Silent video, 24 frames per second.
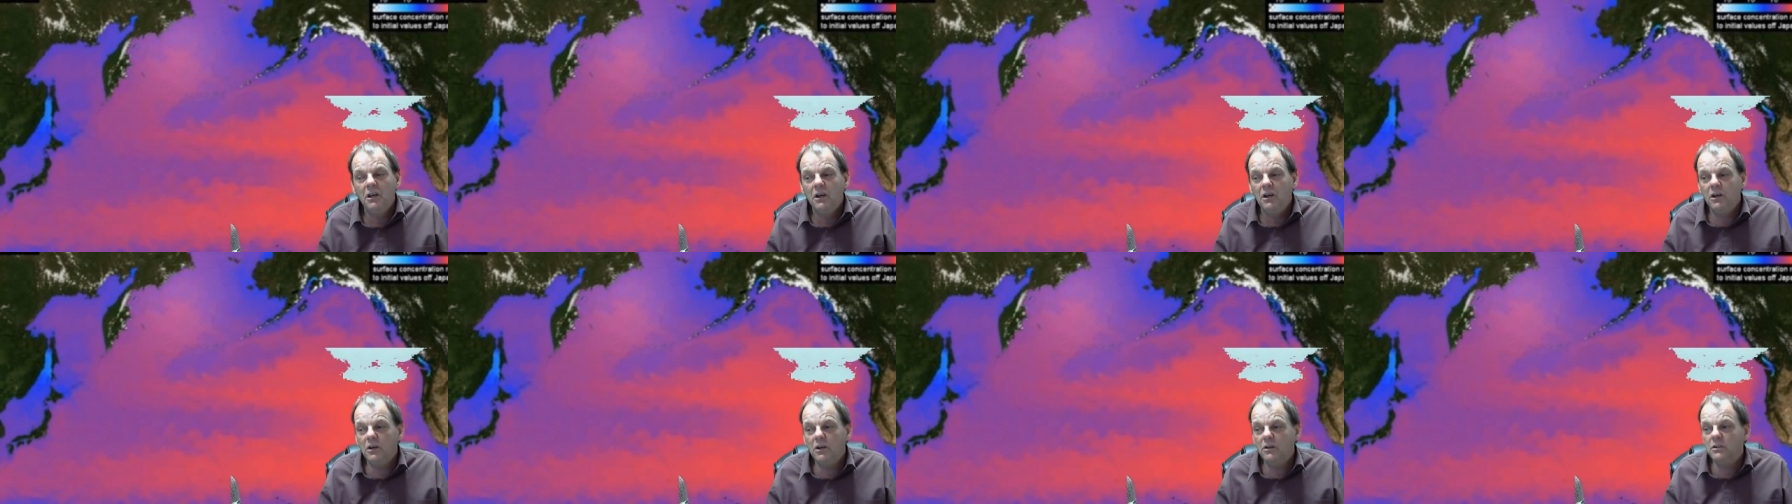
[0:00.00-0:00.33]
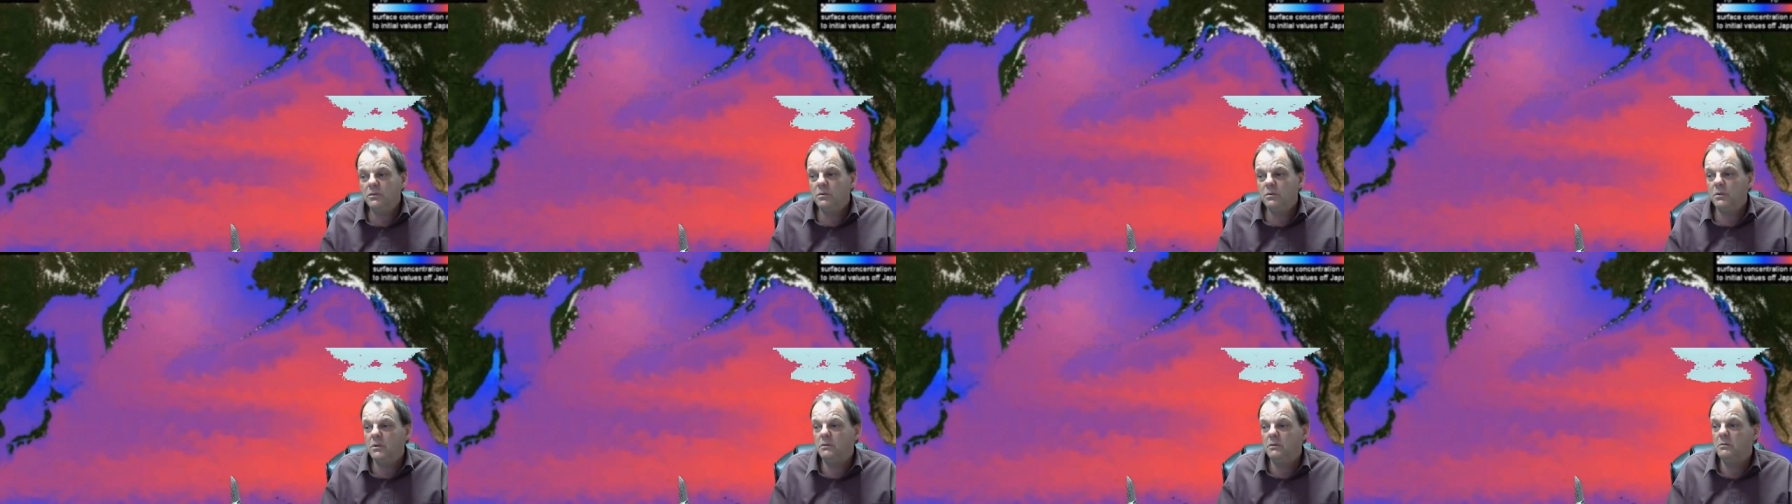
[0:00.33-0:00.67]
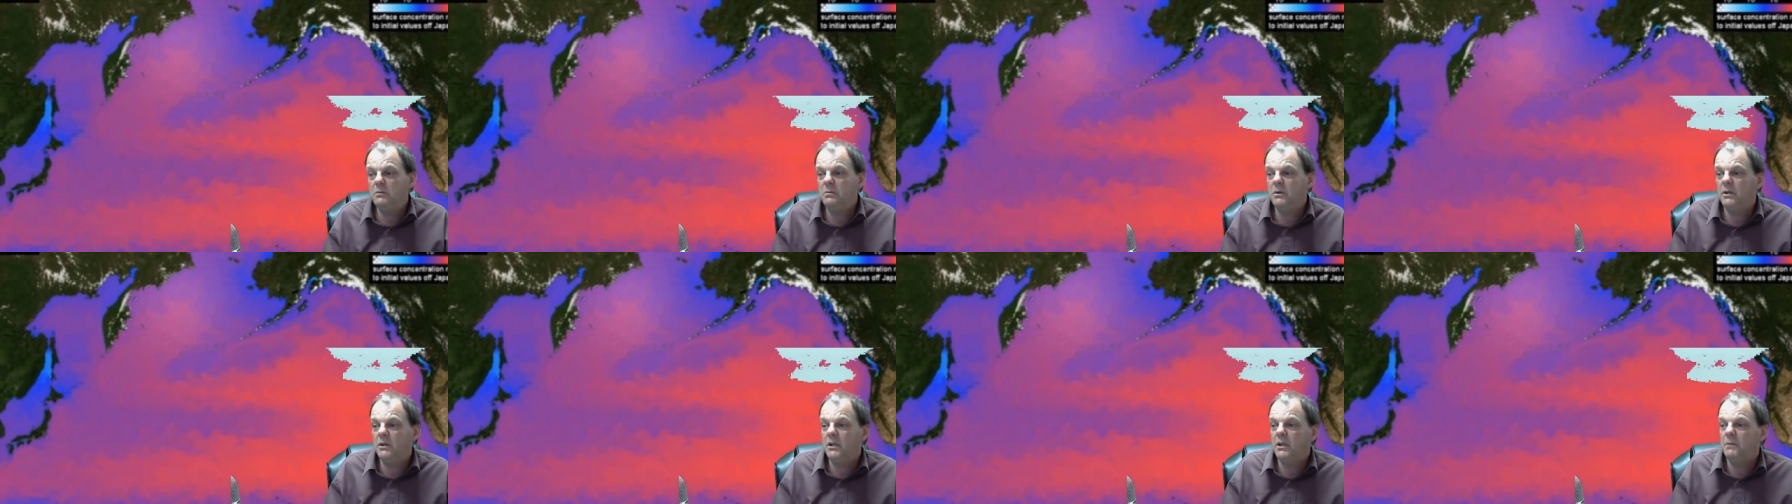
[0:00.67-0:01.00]
Hugs for
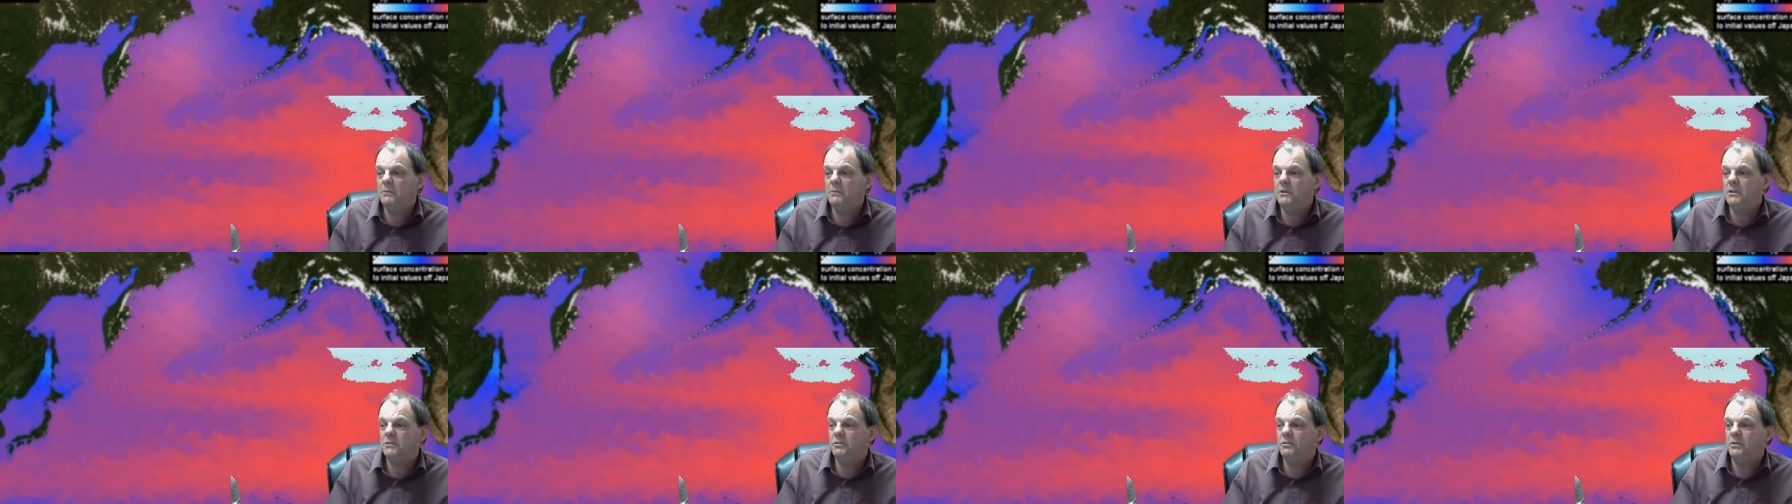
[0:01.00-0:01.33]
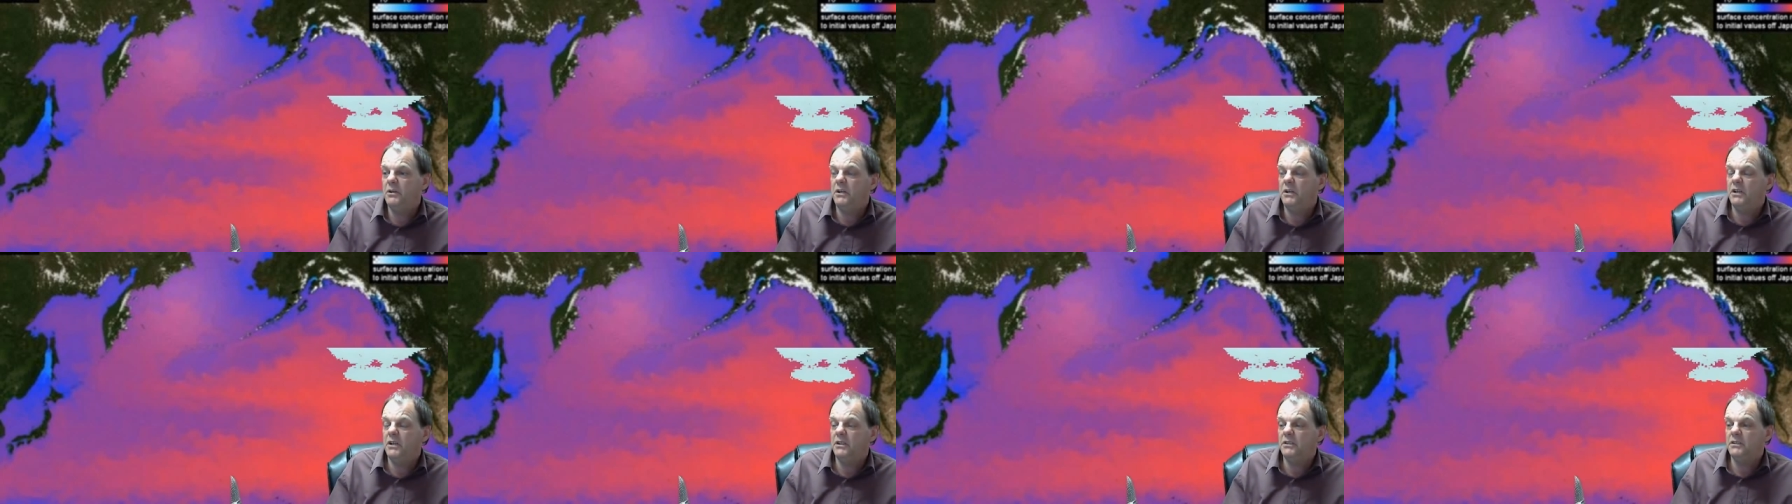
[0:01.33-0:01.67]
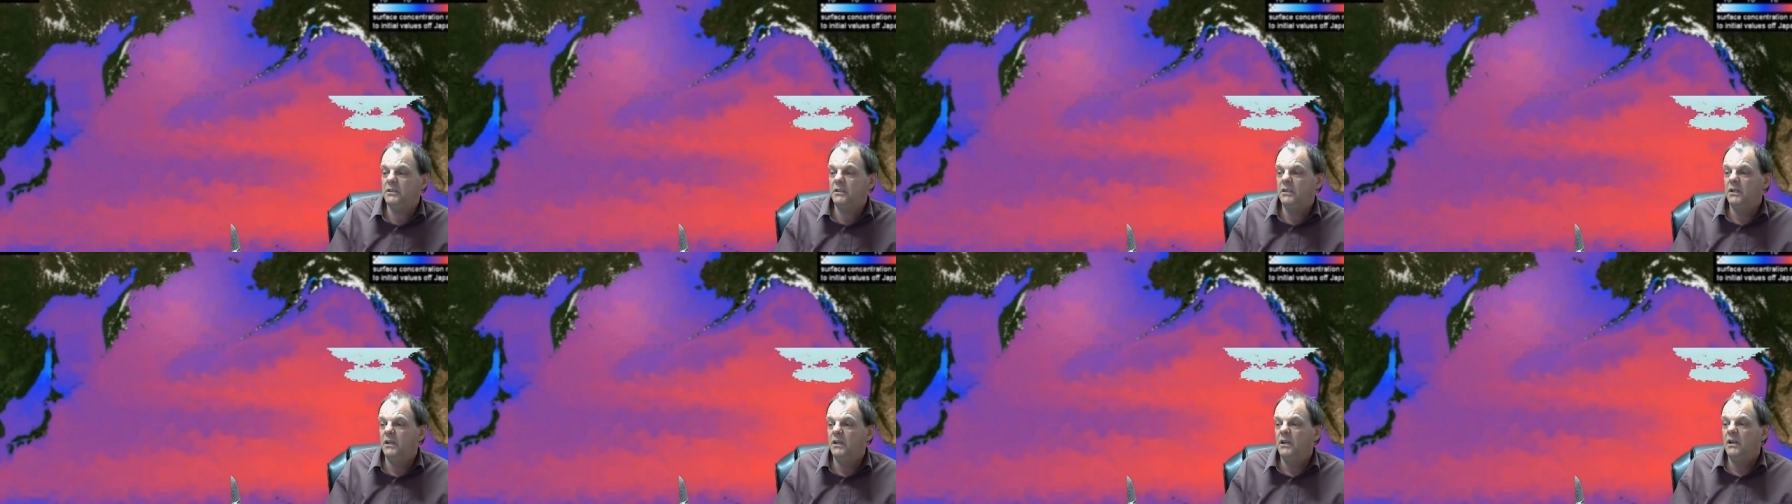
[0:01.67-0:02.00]
everybody.
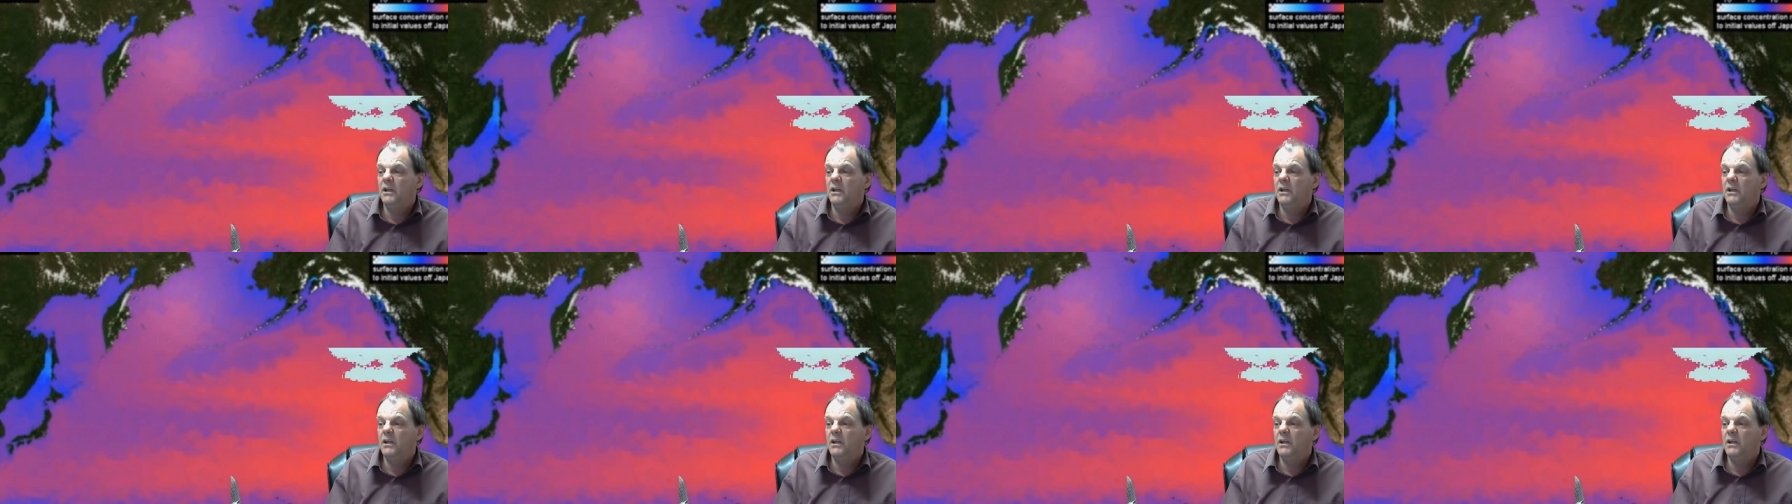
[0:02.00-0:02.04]
MSVS,